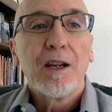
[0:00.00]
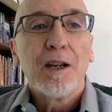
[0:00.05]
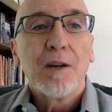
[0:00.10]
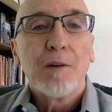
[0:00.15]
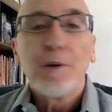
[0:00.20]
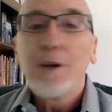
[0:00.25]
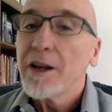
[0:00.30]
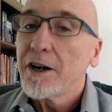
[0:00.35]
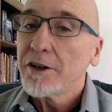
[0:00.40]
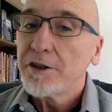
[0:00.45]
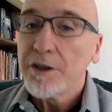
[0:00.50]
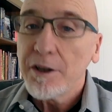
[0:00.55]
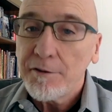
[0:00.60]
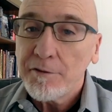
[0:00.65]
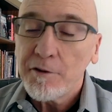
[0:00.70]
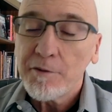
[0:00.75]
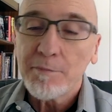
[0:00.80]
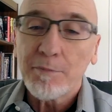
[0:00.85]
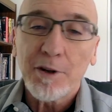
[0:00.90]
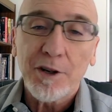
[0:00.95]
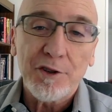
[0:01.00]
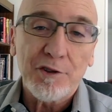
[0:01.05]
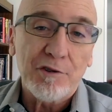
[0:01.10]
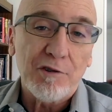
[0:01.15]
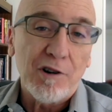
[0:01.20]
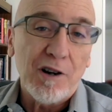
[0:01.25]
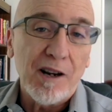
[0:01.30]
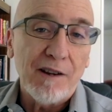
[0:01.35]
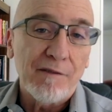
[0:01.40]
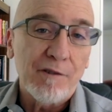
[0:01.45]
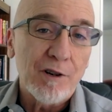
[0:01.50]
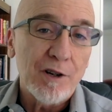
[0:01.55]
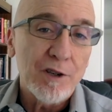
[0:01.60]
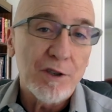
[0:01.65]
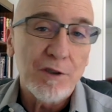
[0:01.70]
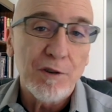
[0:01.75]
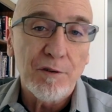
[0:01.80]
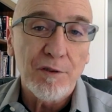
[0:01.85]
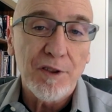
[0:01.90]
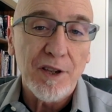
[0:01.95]
We had a different bus driver in
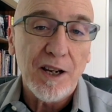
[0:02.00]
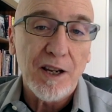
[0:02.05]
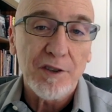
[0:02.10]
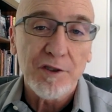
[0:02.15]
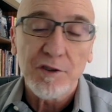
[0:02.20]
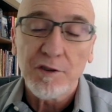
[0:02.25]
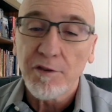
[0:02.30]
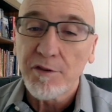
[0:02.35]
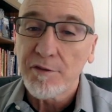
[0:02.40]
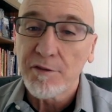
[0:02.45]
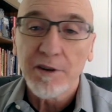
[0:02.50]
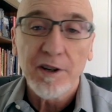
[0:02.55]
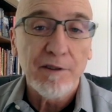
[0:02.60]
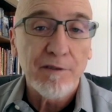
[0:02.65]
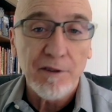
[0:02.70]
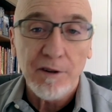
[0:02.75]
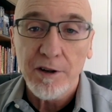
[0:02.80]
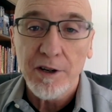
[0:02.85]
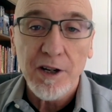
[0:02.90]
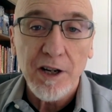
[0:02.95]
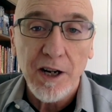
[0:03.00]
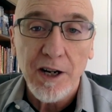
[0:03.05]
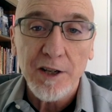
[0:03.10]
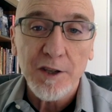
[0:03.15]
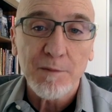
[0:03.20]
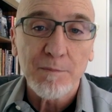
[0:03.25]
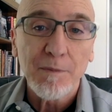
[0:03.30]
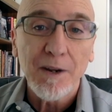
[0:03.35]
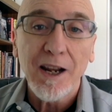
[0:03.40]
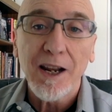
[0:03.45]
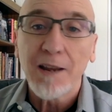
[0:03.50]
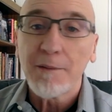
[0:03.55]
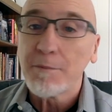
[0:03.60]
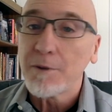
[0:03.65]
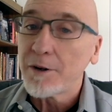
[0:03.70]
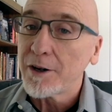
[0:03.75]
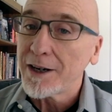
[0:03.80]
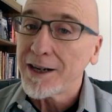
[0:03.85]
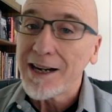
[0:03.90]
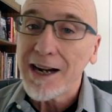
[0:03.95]
2003, a very nice man,
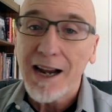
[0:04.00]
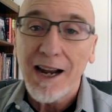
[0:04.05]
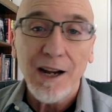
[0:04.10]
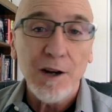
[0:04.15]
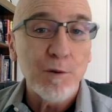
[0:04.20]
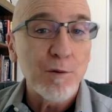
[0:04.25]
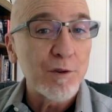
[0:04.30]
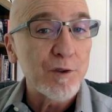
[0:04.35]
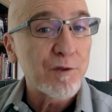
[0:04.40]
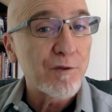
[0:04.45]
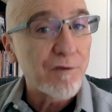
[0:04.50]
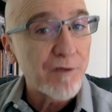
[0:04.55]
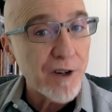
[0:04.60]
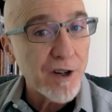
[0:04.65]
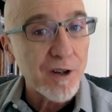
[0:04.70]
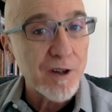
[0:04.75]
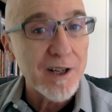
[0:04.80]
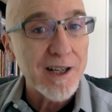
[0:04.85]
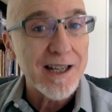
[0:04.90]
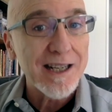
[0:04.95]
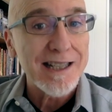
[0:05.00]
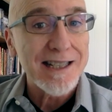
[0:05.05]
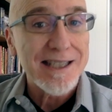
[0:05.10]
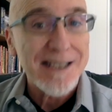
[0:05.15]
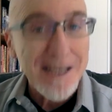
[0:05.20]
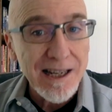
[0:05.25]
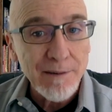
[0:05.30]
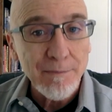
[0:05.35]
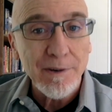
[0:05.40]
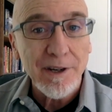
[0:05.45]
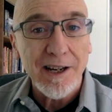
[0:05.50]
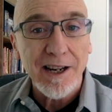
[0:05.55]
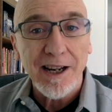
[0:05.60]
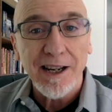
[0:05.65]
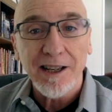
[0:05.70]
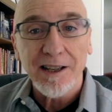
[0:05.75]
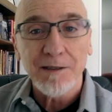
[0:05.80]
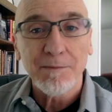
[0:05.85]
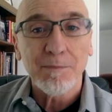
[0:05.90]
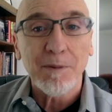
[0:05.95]
but a guy who was very
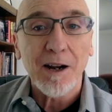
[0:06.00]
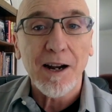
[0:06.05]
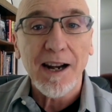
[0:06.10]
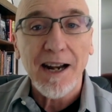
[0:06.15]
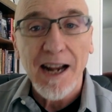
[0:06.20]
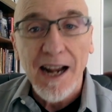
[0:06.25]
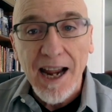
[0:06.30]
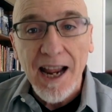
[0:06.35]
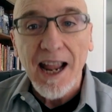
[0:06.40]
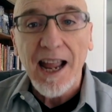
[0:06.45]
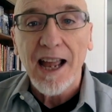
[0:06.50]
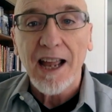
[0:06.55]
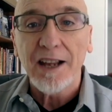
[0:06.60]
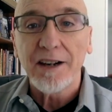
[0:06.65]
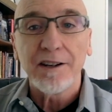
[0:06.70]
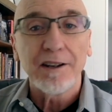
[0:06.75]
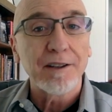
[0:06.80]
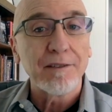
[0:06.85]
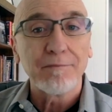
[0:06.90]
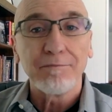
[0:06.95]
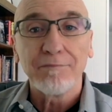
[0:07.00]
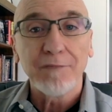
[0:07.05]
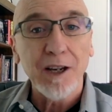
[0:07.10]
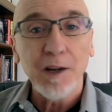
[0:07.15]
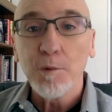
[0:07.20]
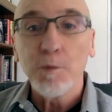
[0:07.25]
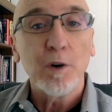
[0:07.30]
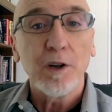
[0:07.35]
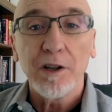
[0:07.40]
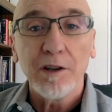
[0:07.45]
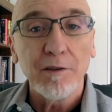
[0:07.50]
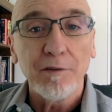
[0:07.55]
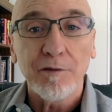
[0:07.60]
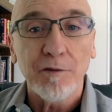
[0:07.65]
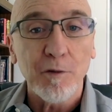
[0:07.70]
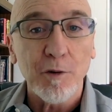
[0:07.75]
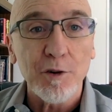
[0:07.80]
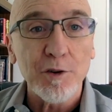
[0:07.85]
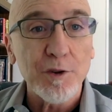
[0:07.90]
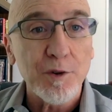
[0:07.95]
intimidated by Ed, and he wouldn't
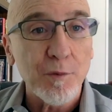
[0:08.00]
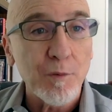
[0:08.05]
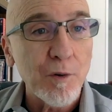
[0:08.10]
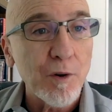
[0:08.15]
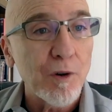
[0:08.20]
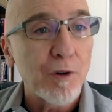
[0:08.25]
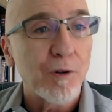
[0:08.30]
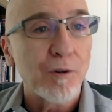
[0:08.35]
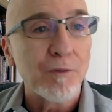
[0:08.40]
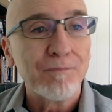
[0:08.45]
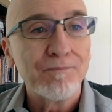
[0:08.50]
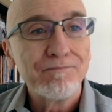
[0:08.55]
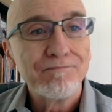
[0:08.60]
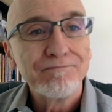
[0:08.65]
enforce the rule.